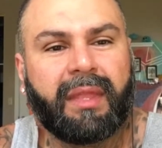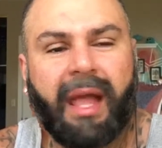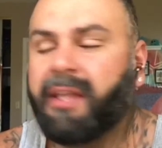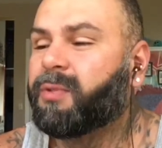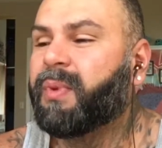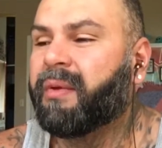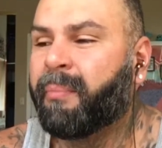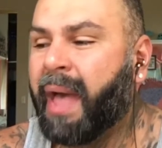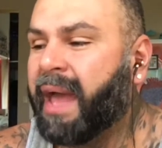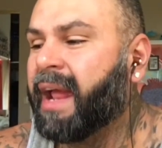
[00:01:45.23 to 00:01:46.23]
I used to be a
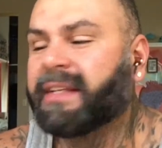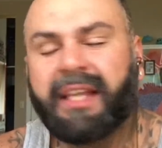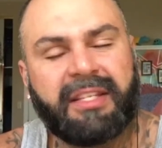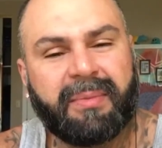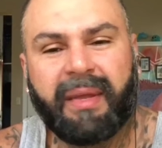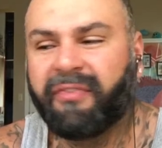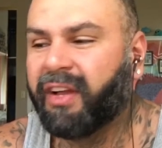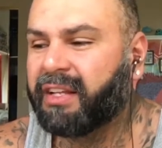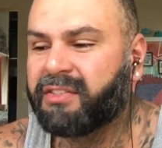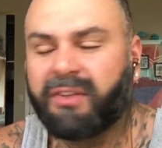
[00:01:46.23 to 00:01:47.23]
badass. I used to be a
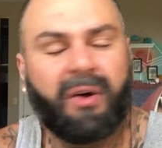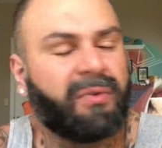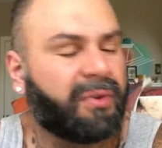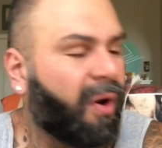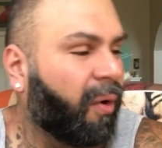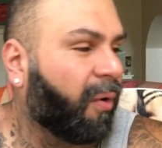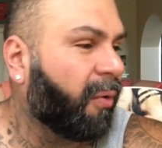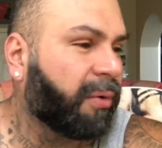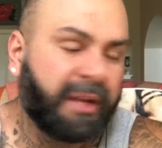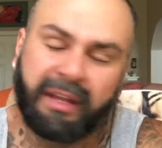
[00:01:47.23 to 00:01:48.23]
fucking stone
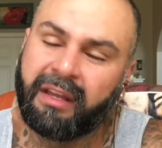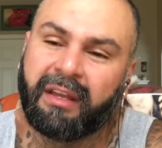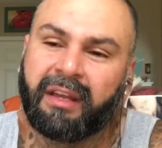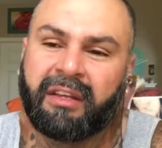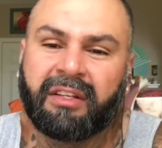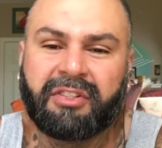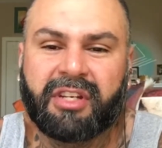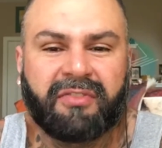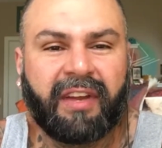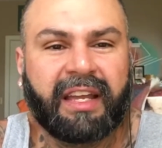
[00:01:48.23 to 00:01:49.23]
cold,
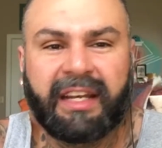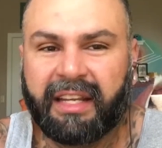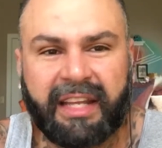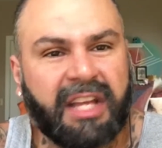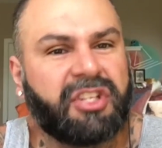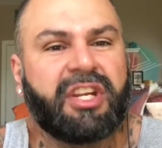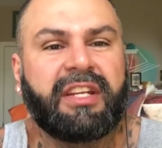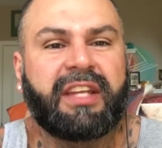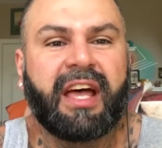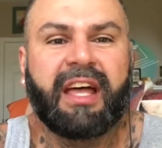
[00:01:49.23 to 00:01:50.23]
just fucking get
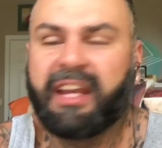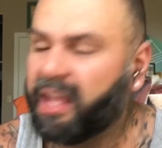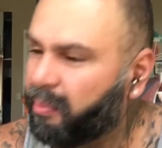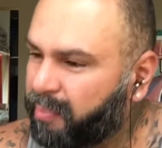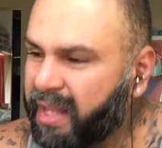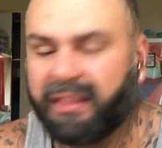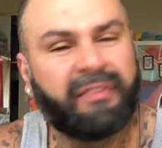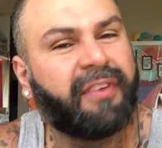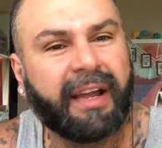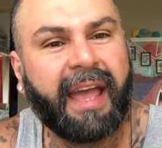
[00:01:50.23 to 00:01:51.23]
shit done, beat
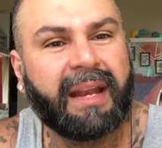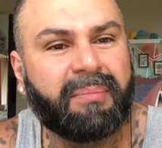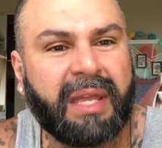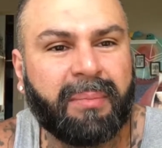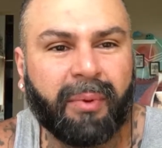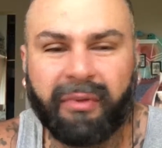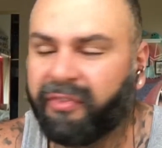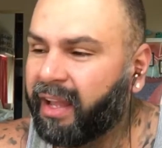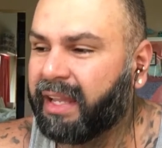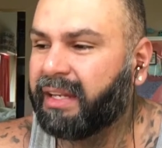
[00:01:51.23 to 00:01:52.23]
the fuck out of people,
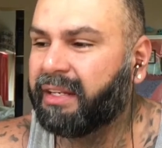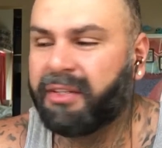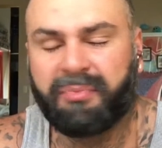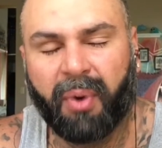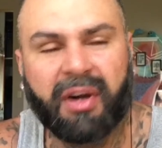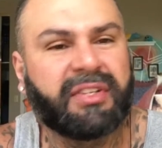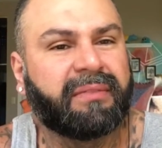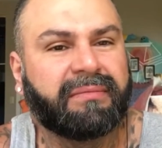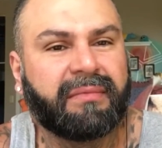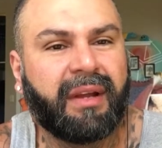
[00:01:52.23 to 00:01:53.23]
fucking
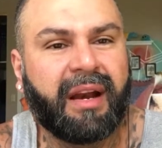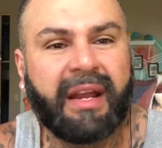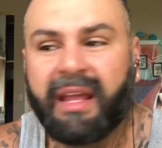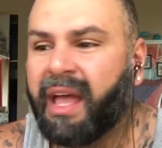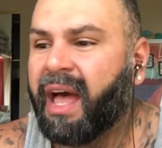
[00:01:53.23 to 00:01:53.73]
person. All right?